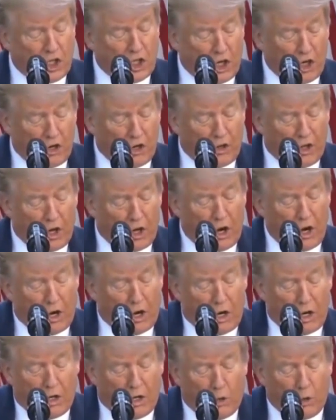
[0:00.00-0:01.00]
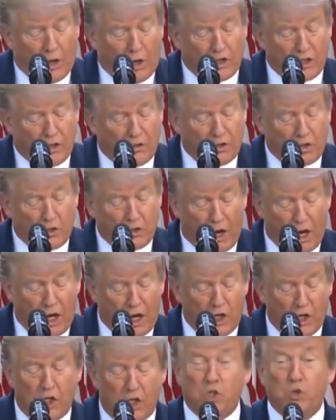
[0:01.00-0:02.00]
clear that our aggressive
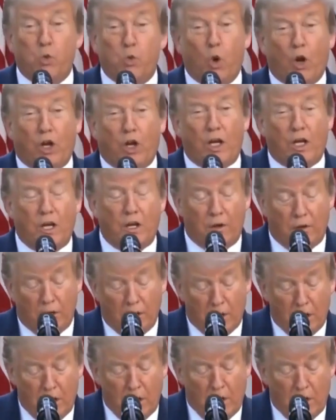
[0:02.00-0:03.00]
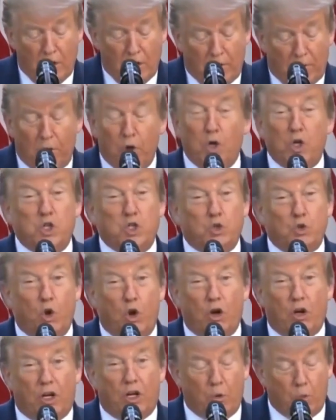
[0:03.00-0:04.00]
strategy is working, and very
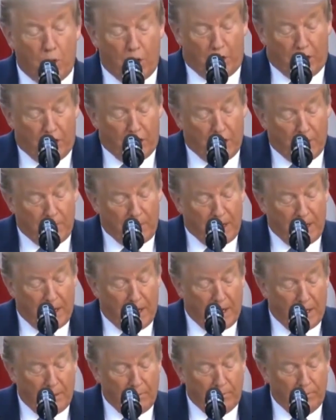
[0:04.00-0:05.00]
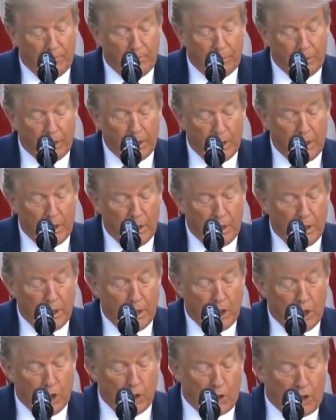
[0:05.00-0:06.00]
strongly working, I might add.
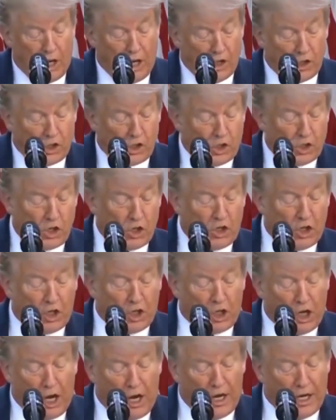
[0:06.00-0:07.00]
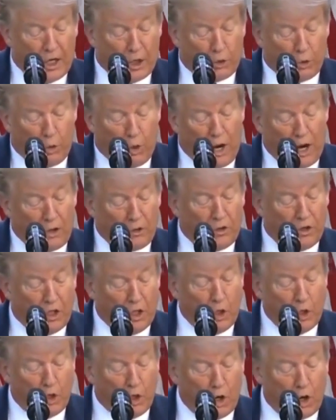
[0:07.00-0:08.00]
New cases are declining throughout
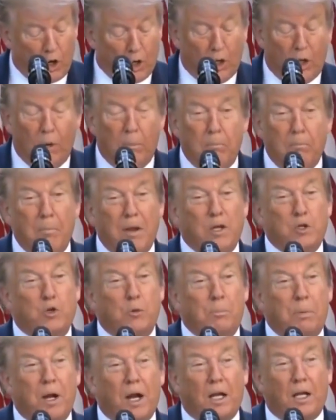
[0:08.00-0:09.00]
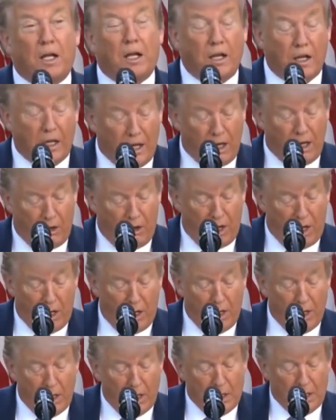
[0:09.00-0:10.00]
the New York metropolitan
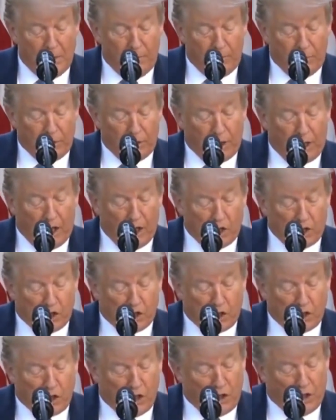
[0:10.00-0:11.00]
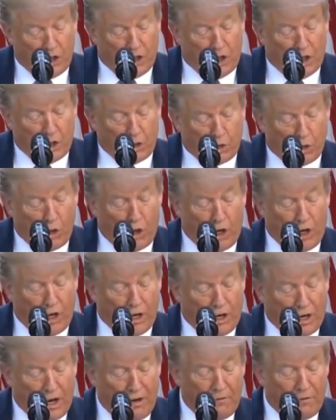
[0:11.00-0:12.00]
area. Cases in the Detroit
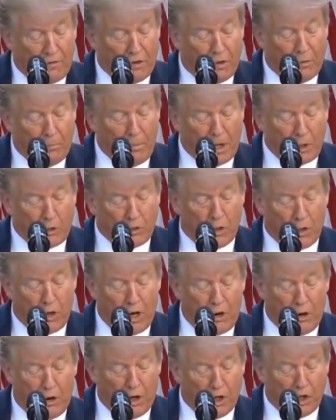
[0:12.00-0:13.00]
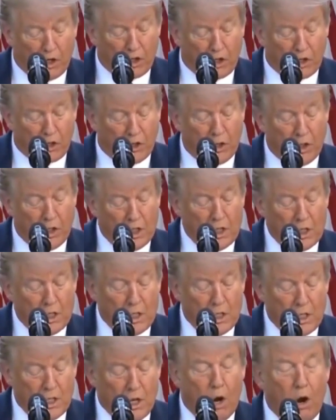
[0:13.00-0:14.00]
and Denver metro areas
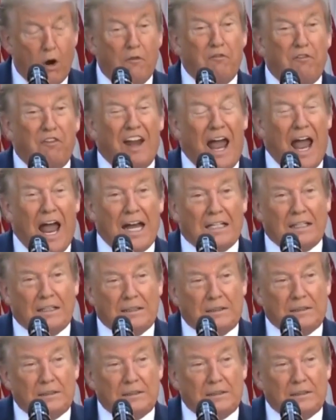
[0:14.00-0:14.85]
are flat.